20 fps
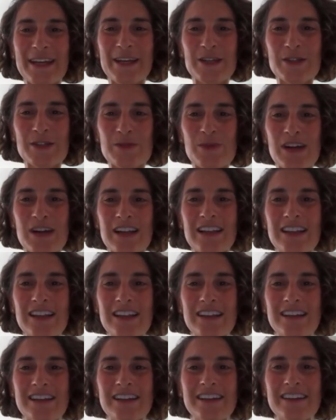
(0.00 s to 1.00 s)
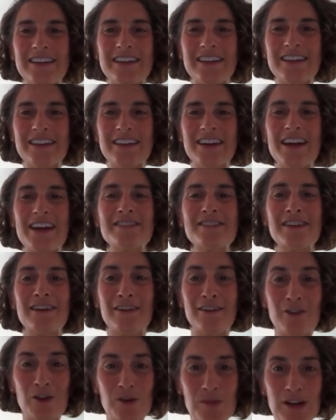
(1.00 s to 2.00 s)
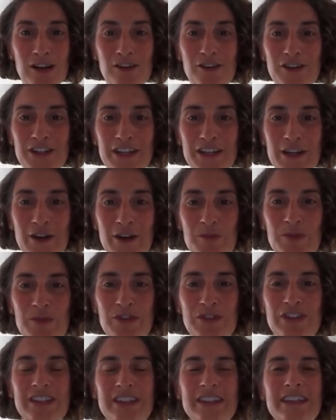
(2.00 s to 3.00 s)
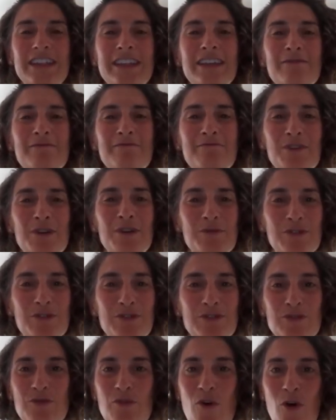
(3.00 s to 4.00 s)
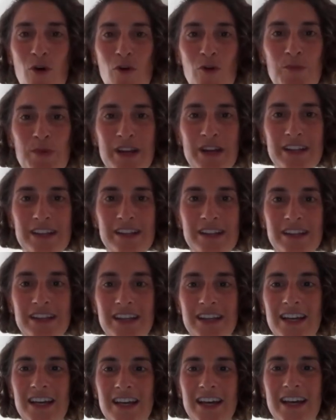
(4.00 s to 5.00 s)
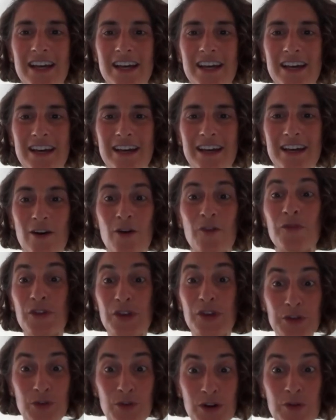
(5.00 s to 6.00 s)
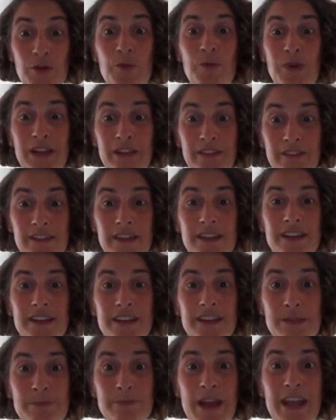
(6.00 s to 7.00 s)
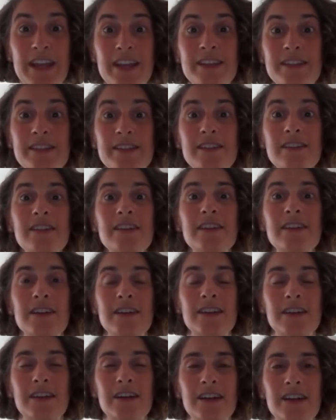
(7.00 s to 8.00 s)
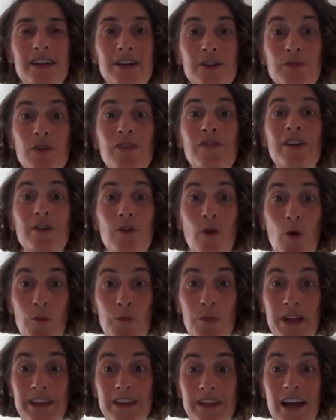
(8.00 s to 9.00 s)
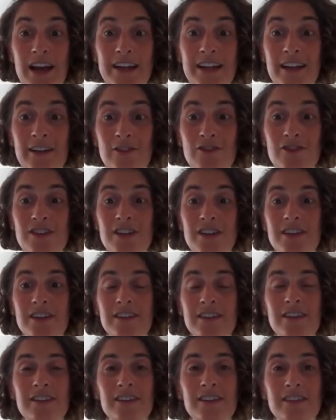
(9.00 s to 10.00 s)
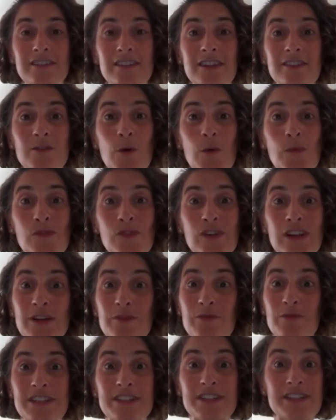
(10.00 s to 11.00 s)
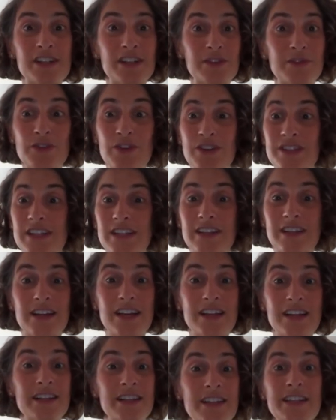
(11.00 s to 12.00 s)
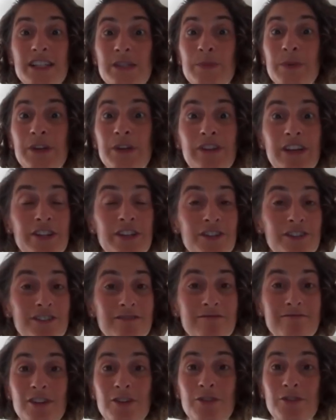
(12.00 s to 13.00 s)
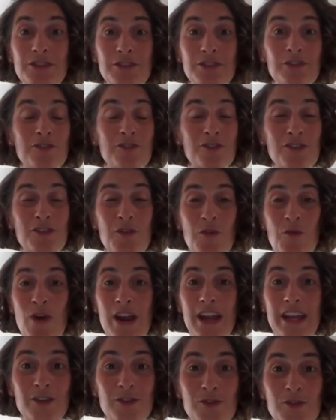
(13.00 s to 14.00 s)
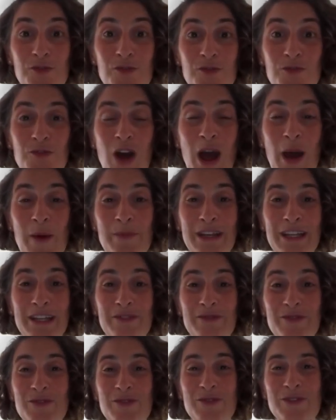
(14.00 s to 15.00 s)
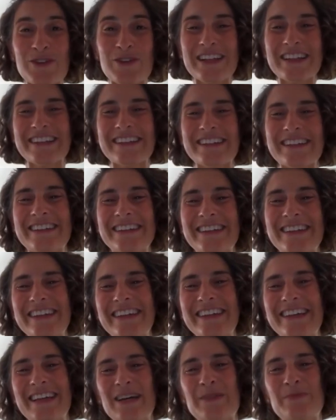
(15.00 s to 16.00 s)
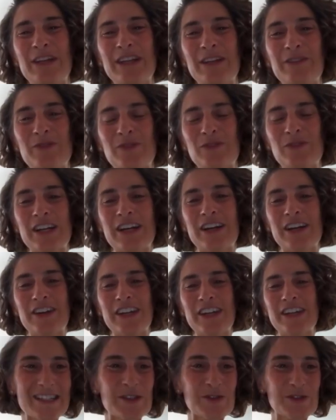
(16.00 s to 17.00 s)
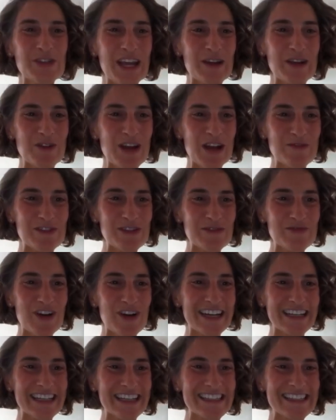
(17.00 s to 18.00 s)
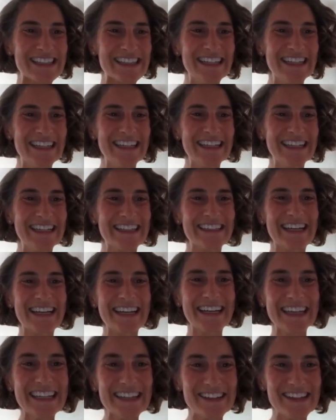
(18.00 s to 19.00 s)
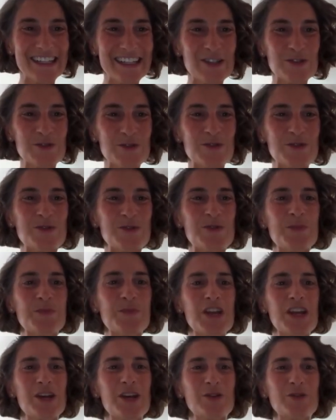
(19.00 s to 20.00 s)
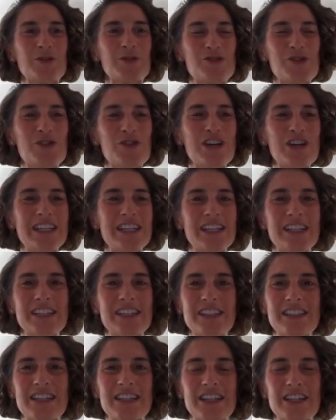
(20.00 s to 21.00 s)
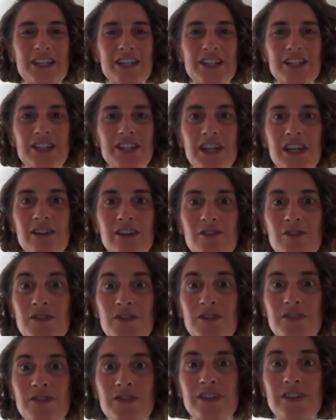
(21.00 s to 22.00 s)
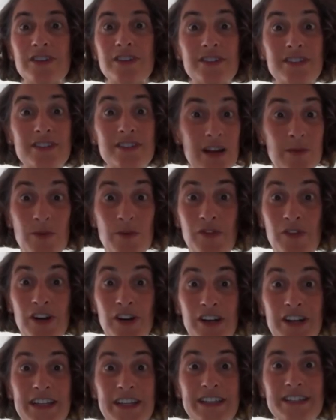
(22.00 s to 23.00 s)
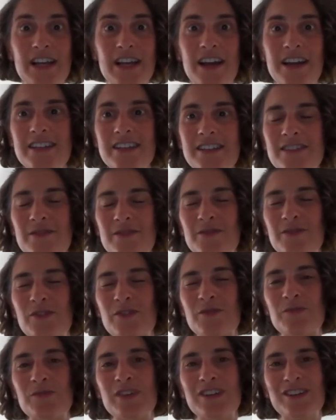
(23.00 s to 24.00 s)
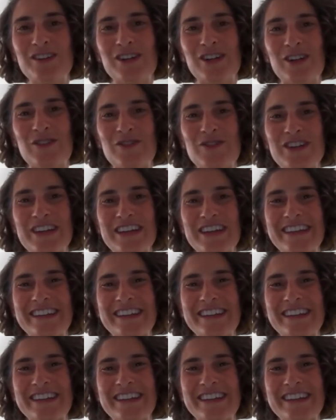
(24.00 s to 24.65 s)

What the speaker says: as well as a global learning community. We want to offer you an open space to have an open dialogue that hopefully will serve you as an inspiration on your way to a meaningful career. Today we have invited Tahirih to join and share some of her insights from her long